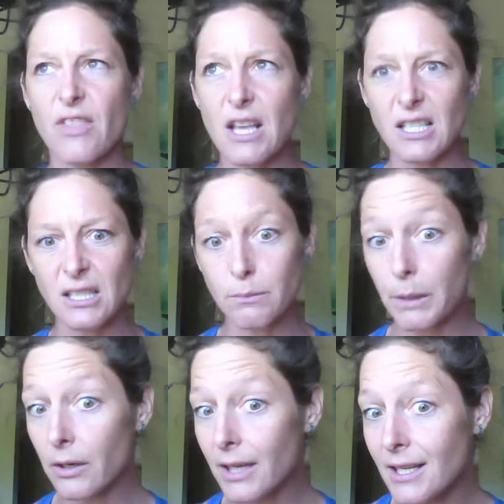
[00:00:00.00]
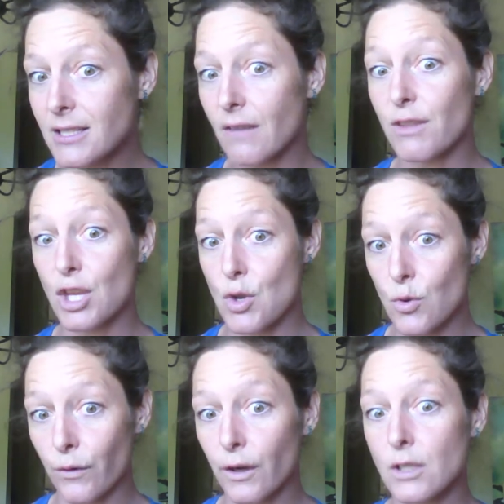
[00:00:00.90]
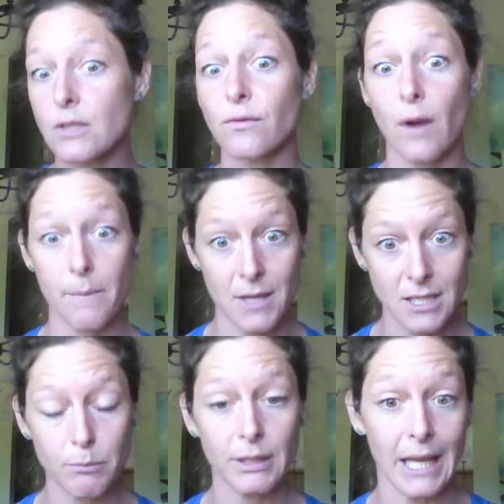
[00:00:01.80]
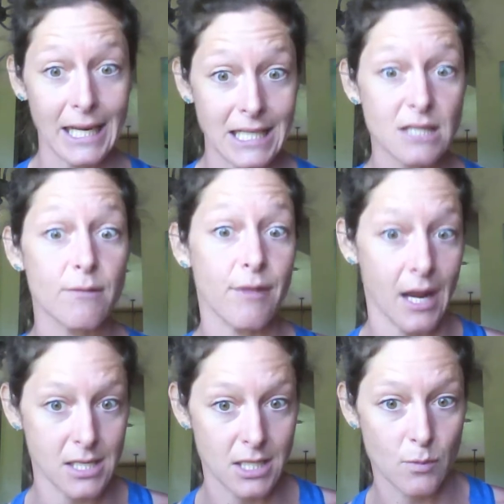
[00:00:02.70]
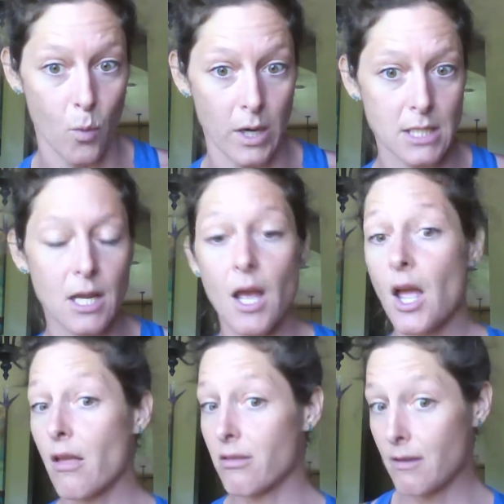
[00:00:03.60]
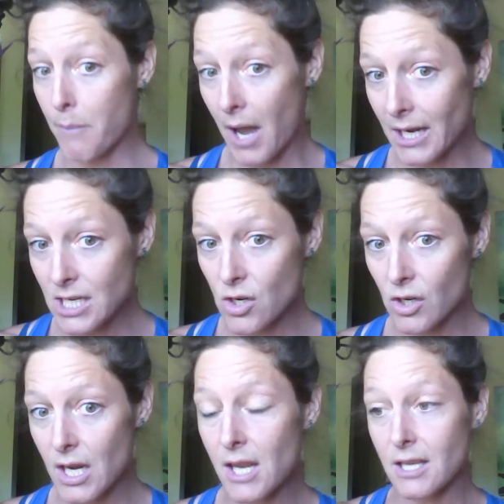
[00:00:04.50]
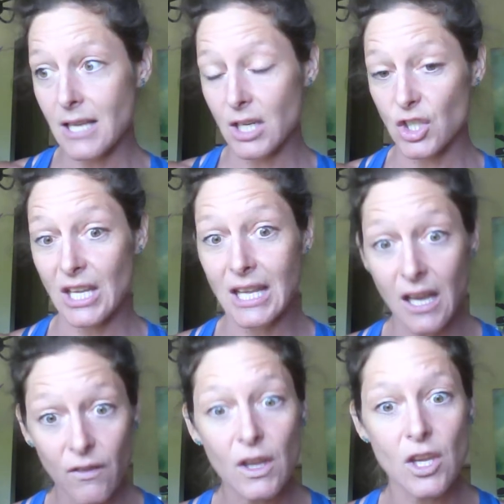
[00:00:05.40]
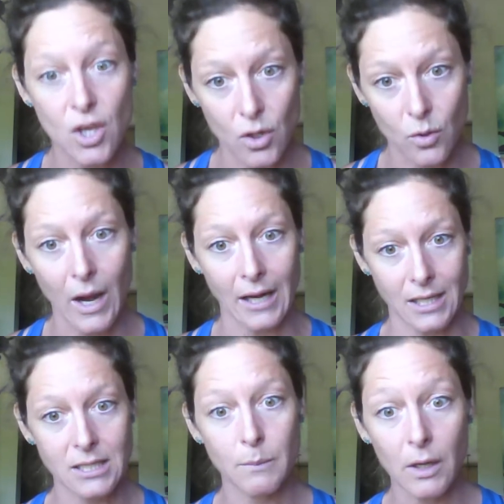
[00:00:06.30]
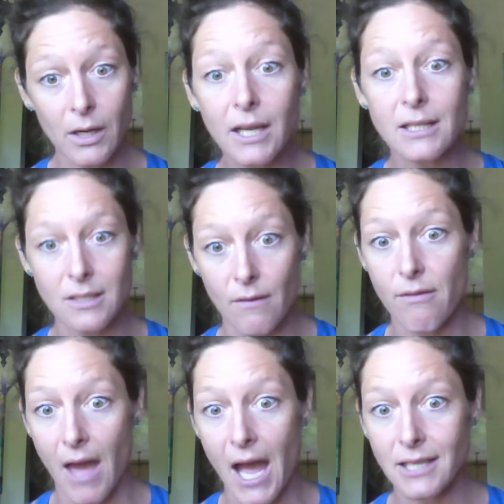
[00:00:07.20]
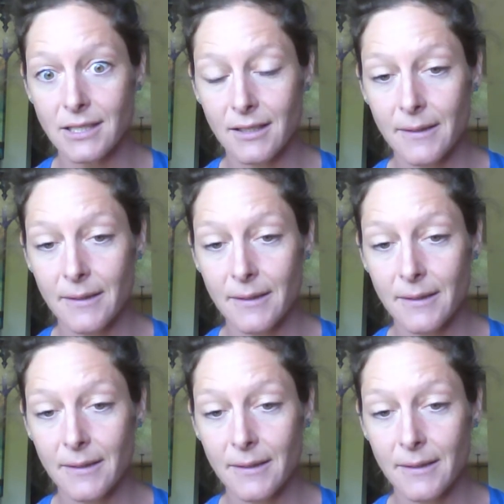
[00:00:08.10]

the experience of the universe from this planet's vantage point. The body you're in is actually giving you an experience of that.